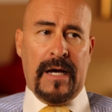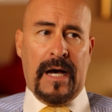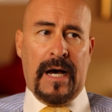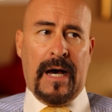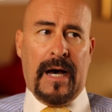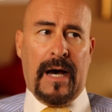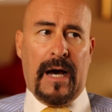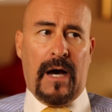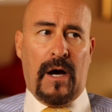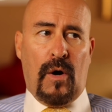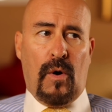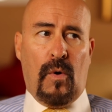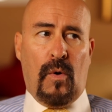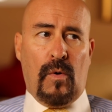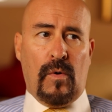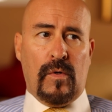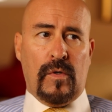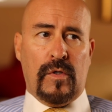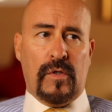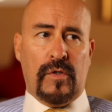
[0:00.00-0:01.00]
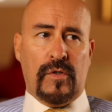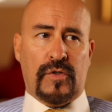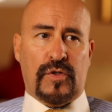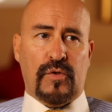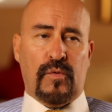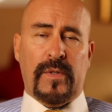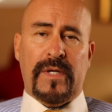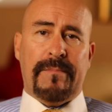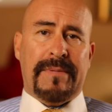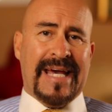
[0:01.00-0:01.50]
How
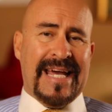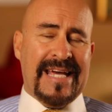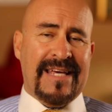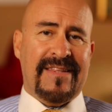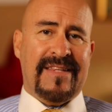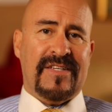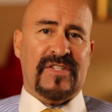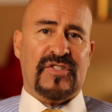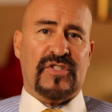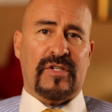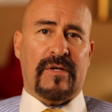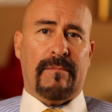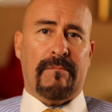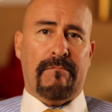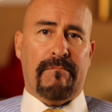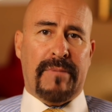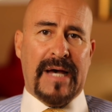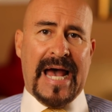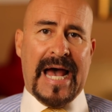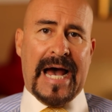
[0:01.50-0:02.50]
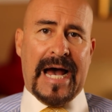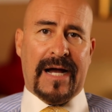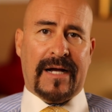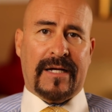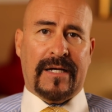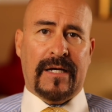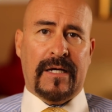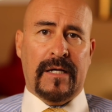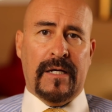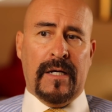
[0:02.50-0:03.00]
do we pay this
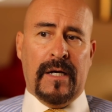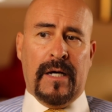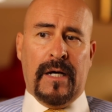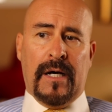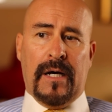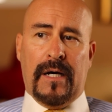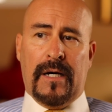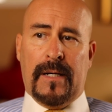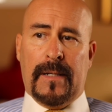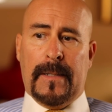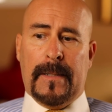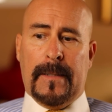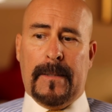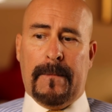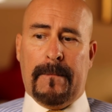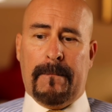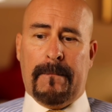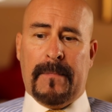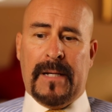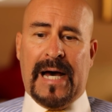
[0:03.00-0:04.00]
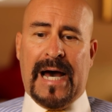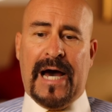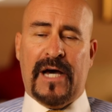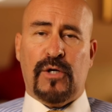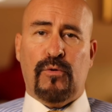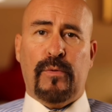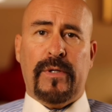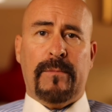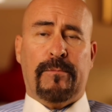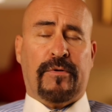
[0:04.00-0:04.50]
back? Um, how
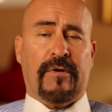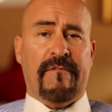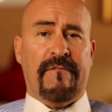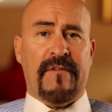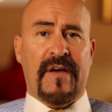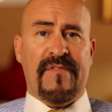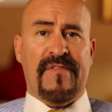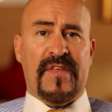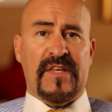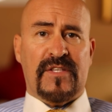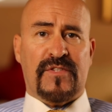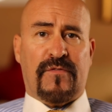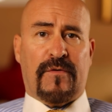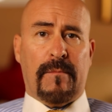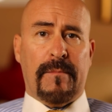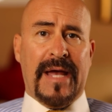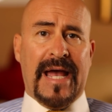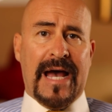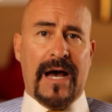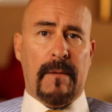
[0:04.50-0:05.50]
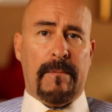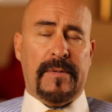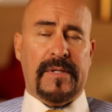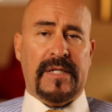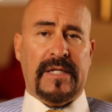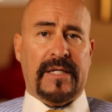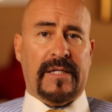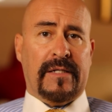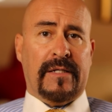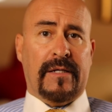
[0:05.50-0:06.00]
do we prevent this from
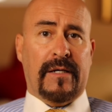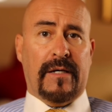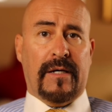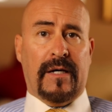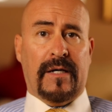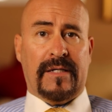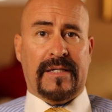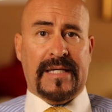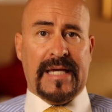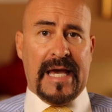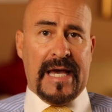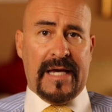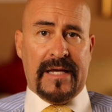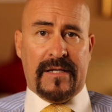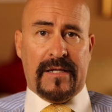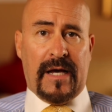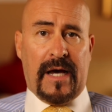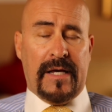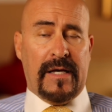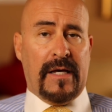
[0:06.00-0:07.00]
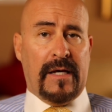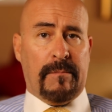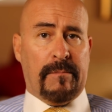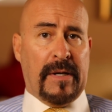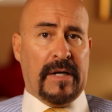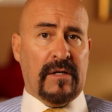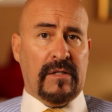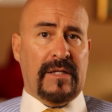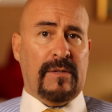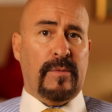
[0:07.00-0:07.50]
happening again? I,
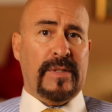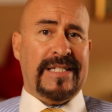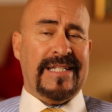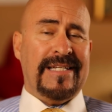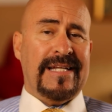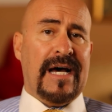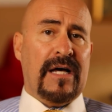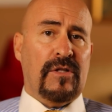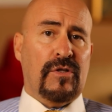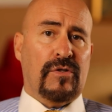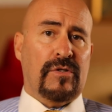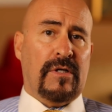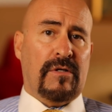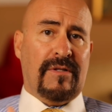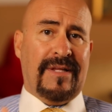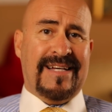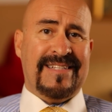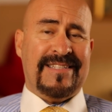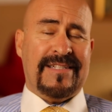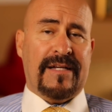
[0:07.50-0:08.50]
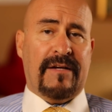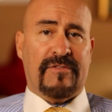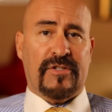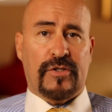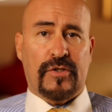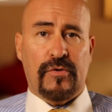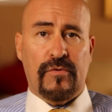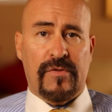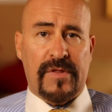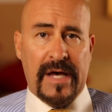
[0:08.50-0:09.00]
apparently, we did not learn our lesson after
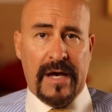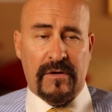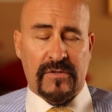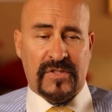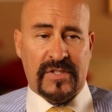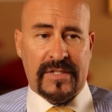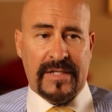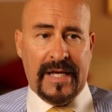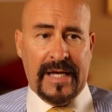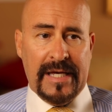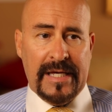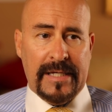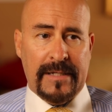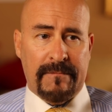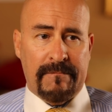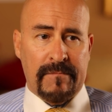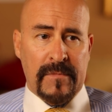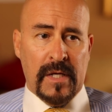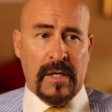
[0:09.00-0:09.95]
2008.